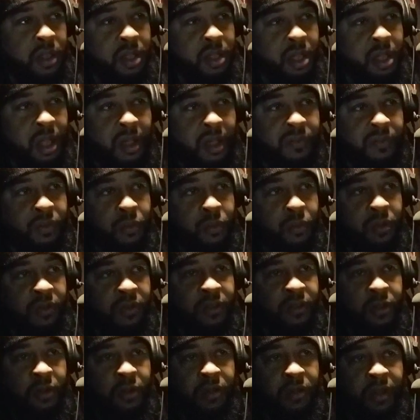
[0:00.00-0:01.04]
however you want to
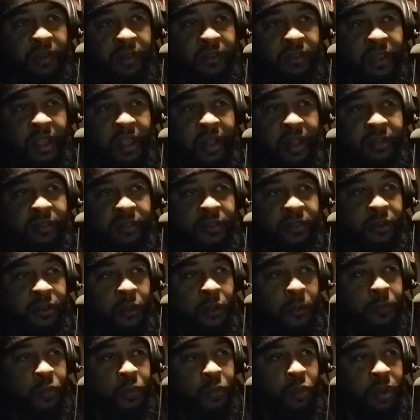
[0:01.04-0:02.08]
say it, or these scientists that
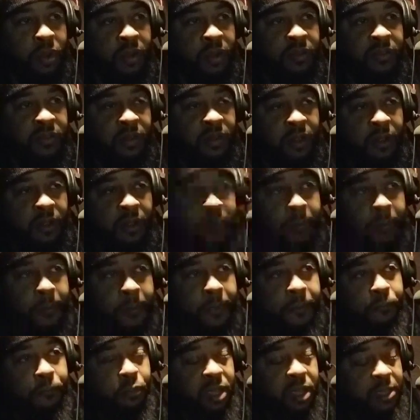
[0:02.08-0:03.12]
are priests,
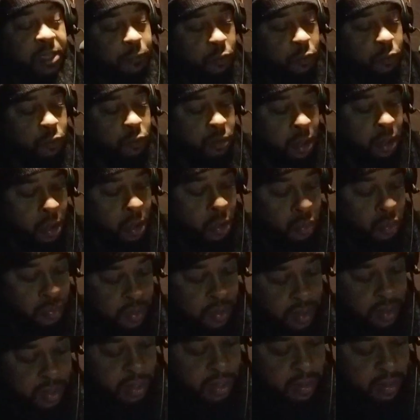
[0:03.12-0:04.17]
people know
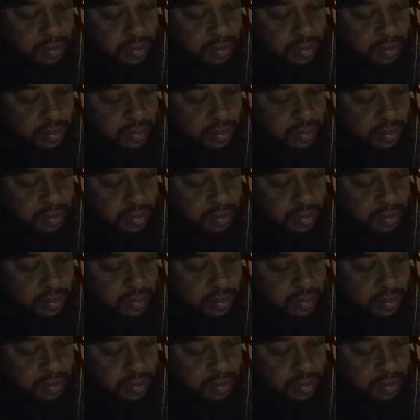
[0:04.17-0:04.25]
that